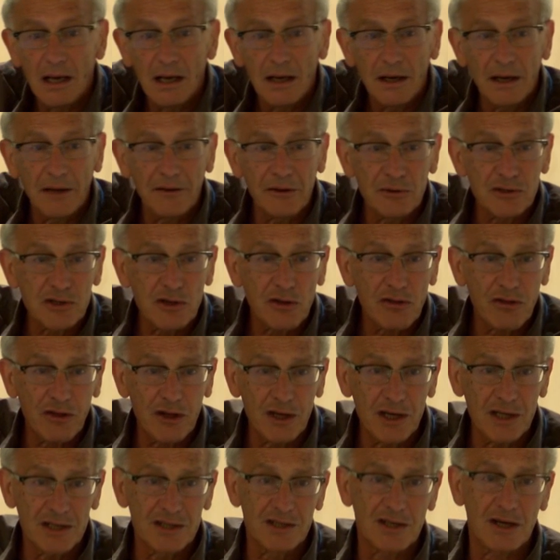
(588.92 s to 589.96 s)
Now, there was a
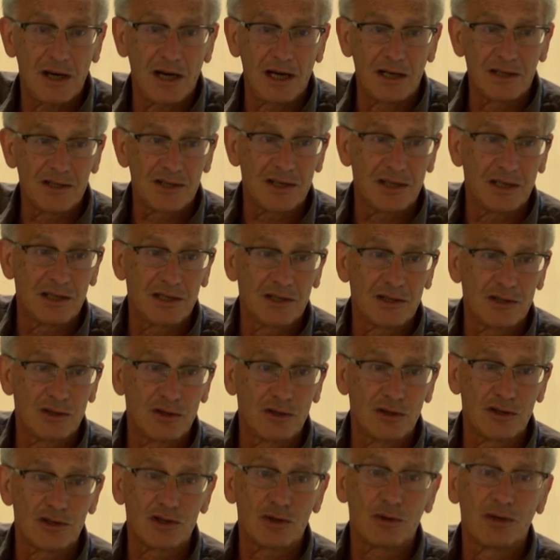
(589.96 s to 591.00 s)
third answer to
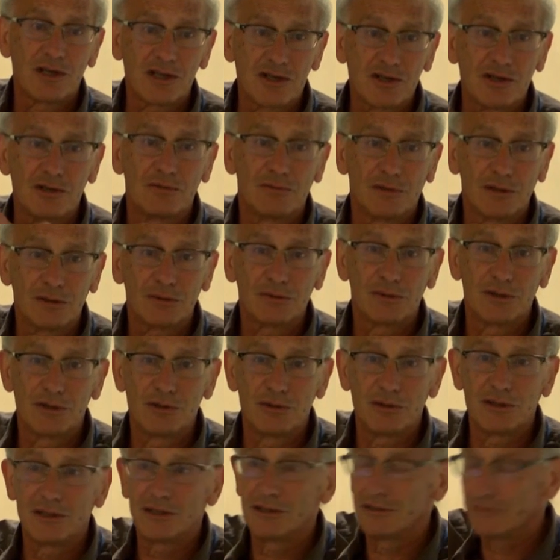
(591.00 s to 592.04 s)
this question, what are we
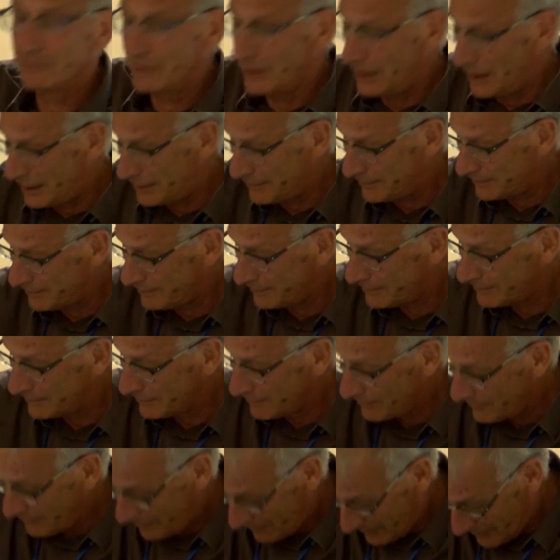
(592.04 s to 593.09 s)
doing over there,
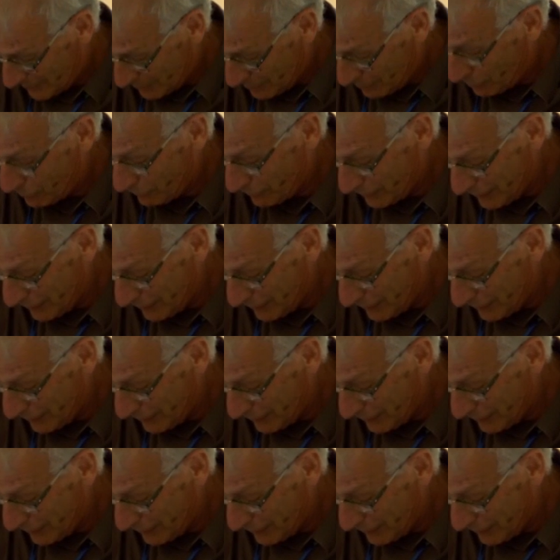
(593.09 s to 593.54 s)
over